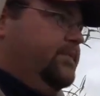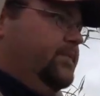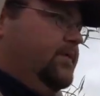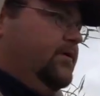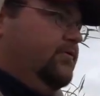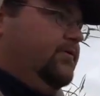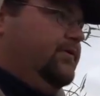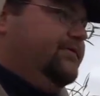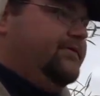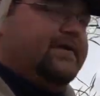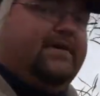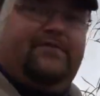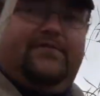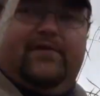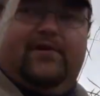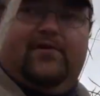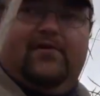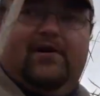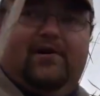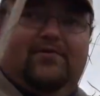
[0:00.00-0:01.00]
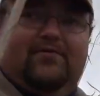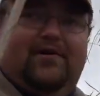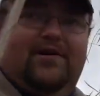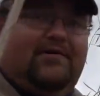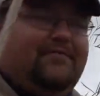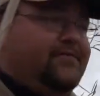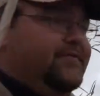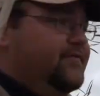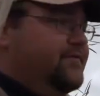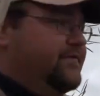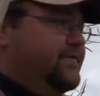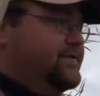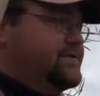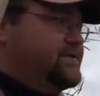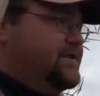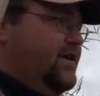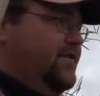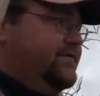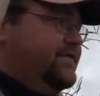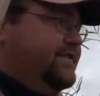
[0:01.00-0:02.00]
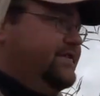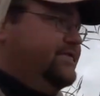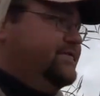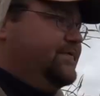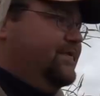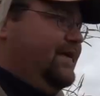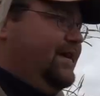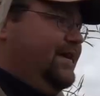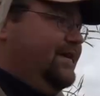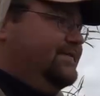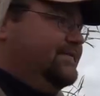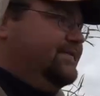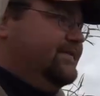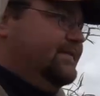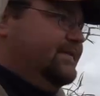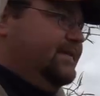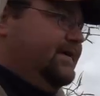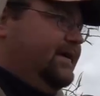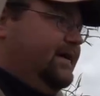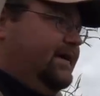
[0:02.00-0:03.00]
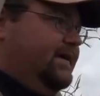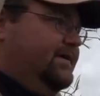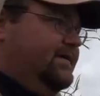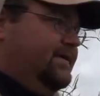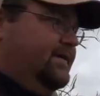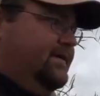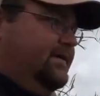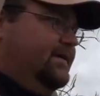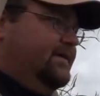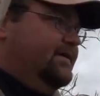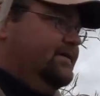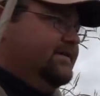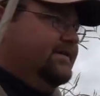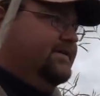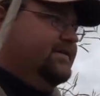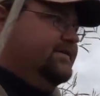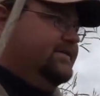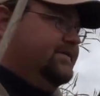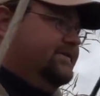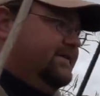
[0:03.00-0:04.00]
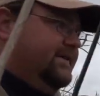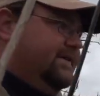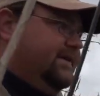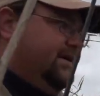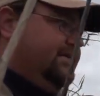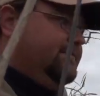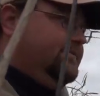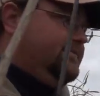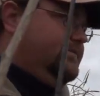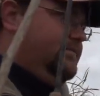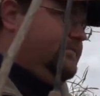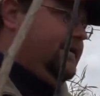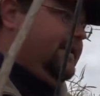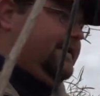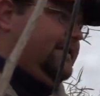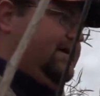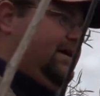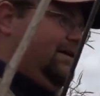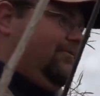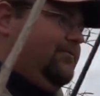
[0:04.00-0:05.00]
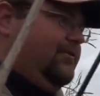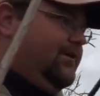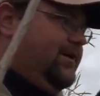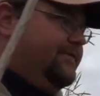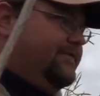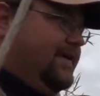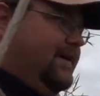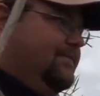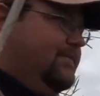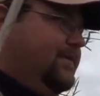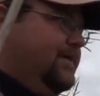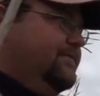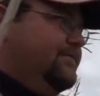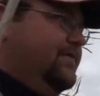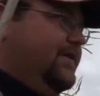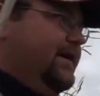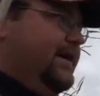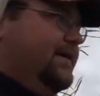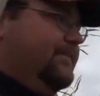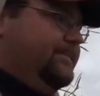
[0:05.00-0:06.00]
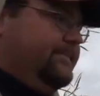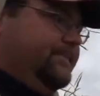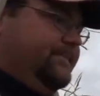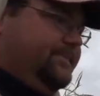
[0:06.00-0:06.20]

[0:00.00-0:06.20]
But we've definitely caught quite a few fish off of these flats, and good to see that Mike got one off that mud flat.